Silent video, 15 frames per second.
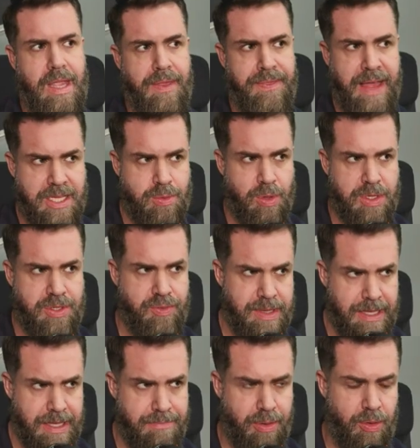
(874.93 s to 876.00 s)
that's what's
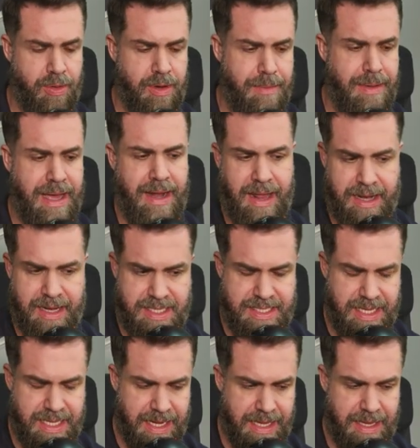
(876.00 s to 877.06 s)
really important about
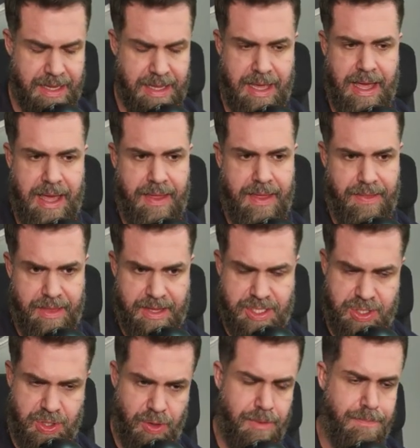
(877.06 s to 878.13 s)
understanding
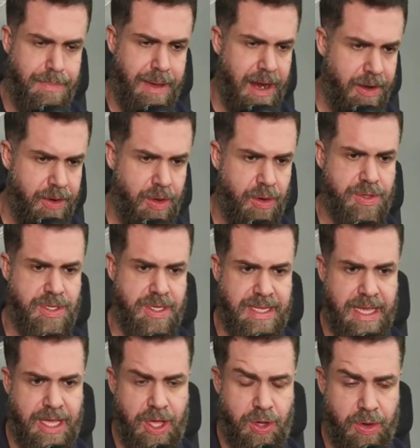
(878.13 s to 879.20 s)
certain paradoxes
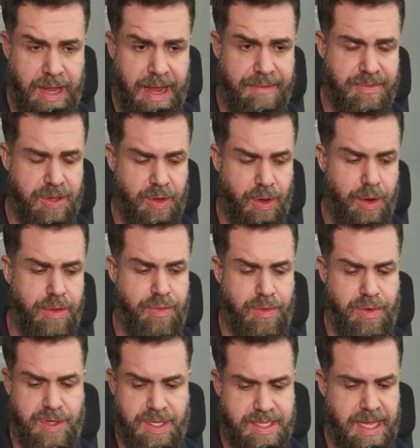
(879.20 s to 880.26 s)
that you're going to have to go through
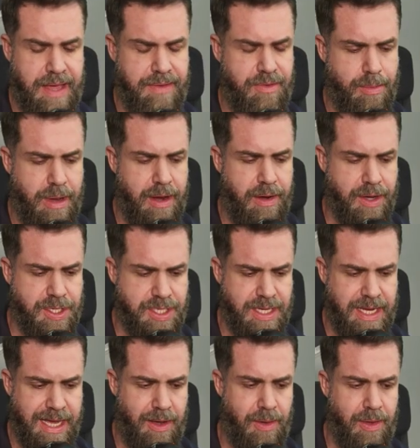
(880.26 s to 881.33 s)
to save your marriage.
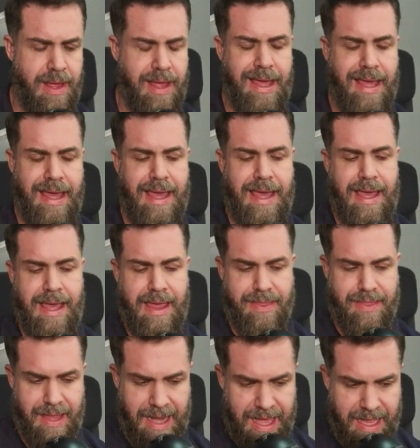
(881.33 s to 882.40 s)
Now,
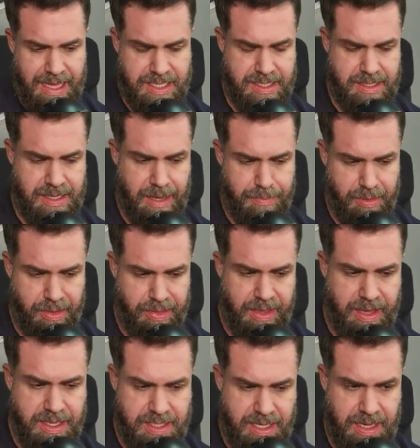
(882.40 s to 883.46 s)
the last couple of
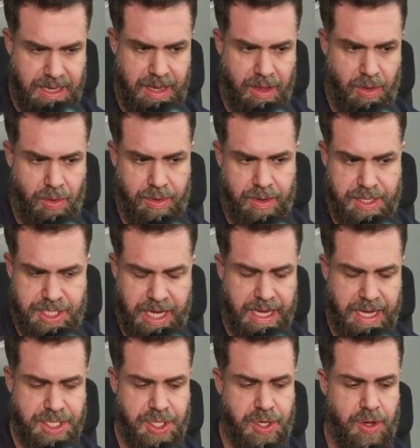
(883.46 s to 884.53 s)
things here on
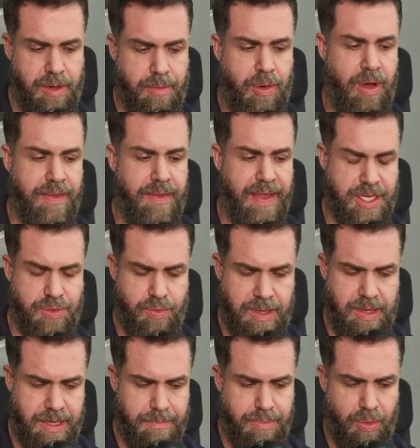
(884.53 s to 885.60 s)
changing her mind that's
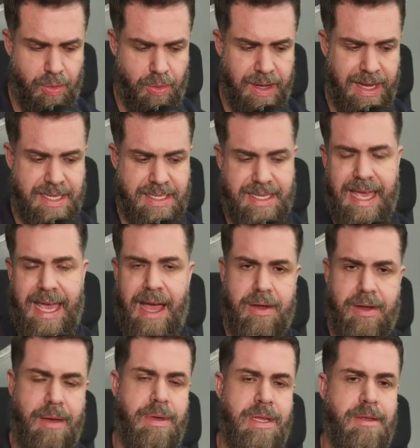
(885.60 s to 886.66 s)
really important is
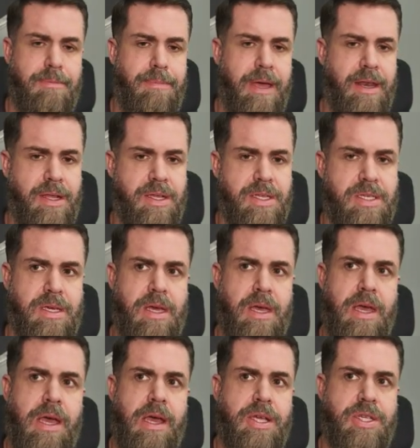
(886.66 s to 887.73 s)
outcome independence.
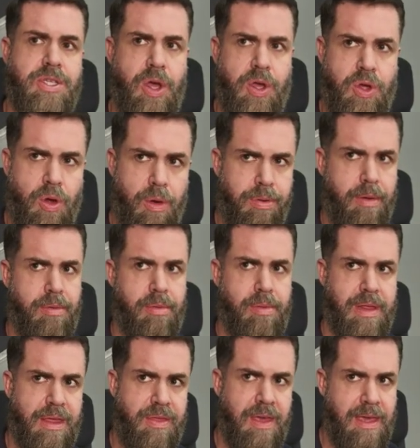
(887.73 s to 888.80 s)
So you're
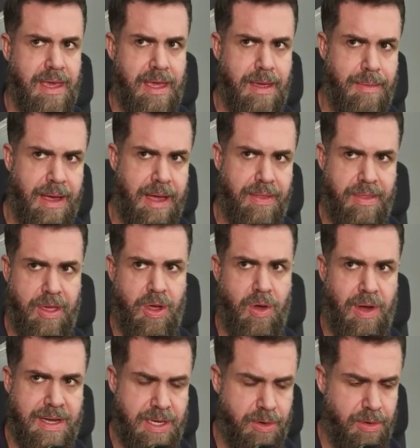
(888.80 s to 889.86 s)
probably thinking about the
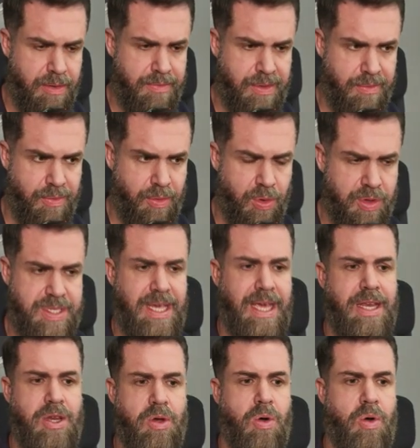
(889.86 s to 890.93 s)
idea of divorce
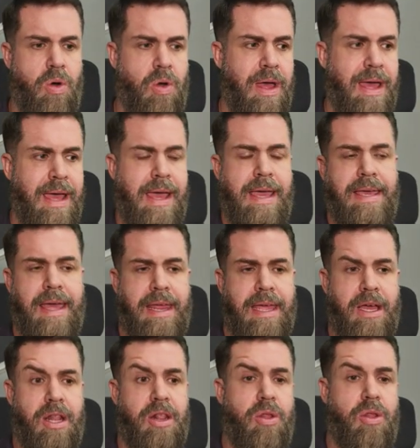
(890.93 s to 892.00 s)
and you're getting
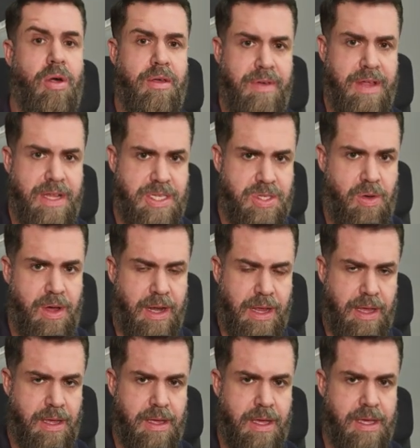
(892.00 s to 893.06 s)
a lot of anxiety,
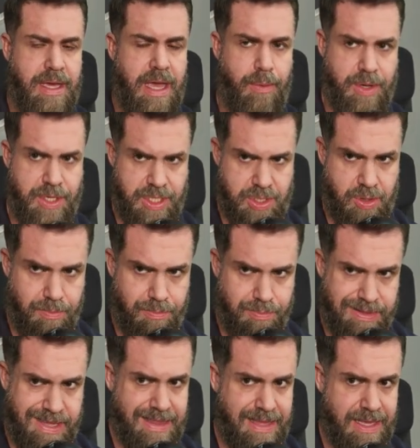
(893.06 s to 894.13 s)
okay, which is
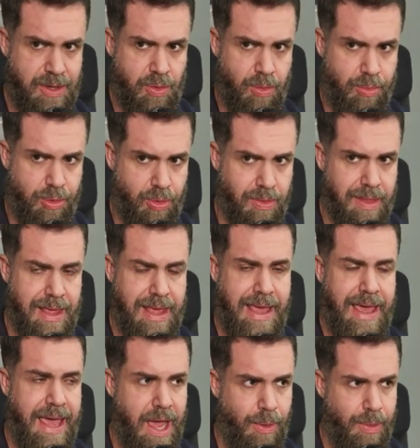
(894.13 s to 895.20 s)
completely normal.
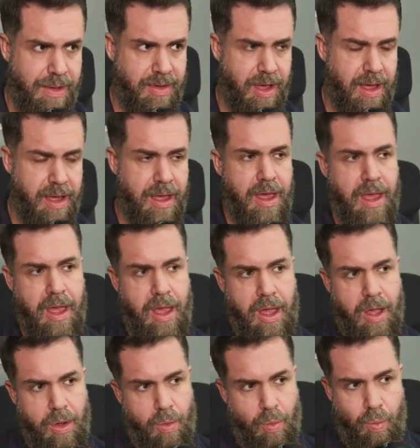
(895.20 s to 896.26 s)
However,
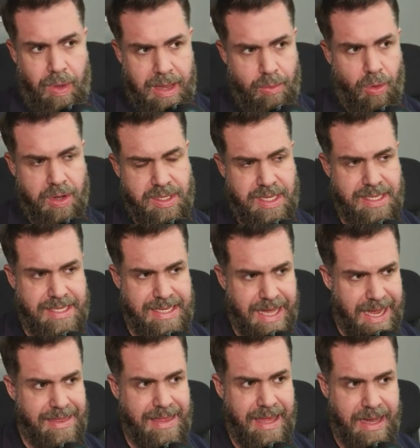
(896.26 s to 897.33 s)
We want to
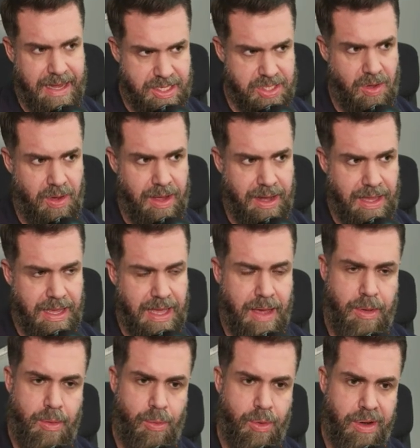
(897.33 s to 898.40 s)
take that anxiety and
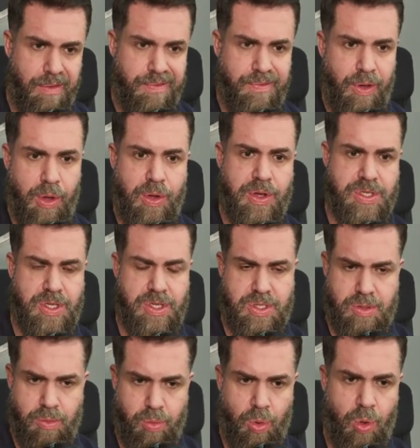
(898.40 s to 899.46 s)
we want to focus it
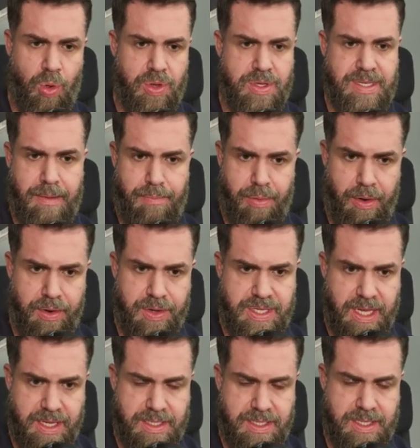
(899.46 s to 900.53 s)
towards a
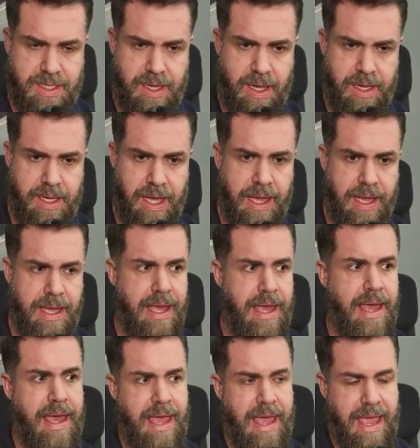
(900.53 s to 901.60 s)
process, okay?
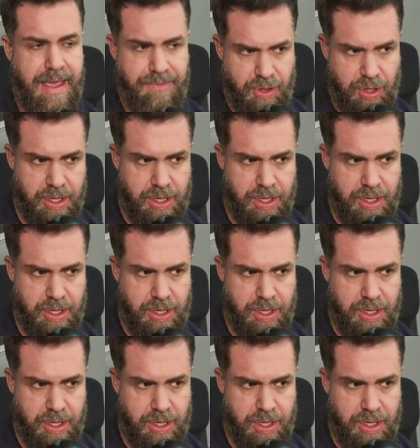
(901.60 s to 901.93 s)
If you